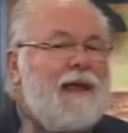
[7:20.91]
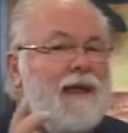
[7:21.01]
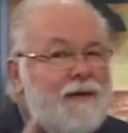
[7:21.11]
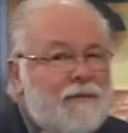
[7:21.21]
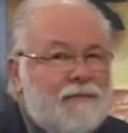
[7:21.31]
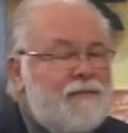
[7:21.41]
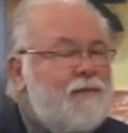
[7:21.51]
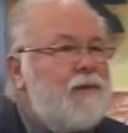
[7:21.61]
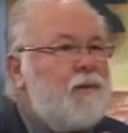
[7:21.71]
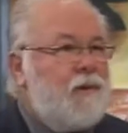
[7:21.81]
if
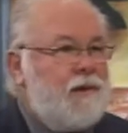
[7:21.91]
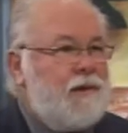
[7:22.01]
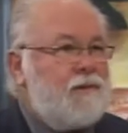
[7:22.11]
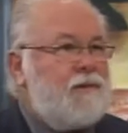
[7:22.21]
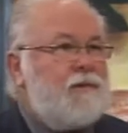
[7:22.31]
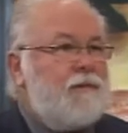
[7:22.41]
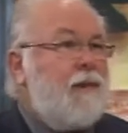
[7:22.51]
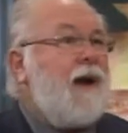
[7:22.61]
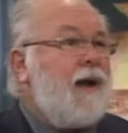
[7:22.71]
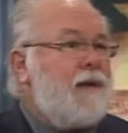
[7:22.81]
they're willing to
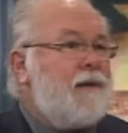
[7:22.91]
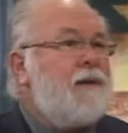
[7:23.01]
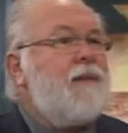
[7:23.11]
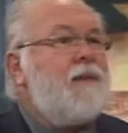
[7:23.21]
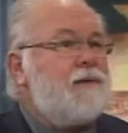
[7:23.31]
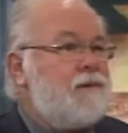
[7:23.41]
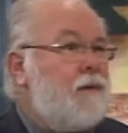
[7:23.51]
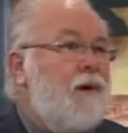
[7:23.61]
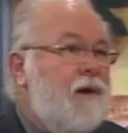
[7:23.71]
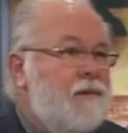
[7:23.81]
abide in his
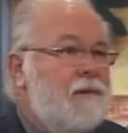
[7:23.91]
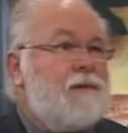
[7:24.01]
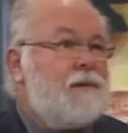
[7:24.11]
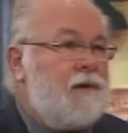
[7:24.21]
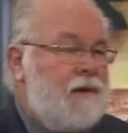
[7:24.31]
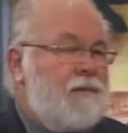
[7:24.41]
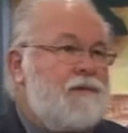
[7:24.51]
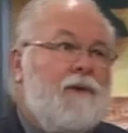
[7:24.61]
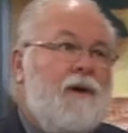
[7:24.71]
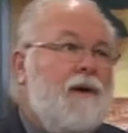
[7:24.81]
law, mm-hmm. in
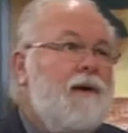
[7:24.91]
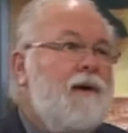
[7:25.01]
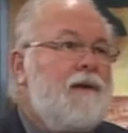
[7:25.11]
Yahweh's law.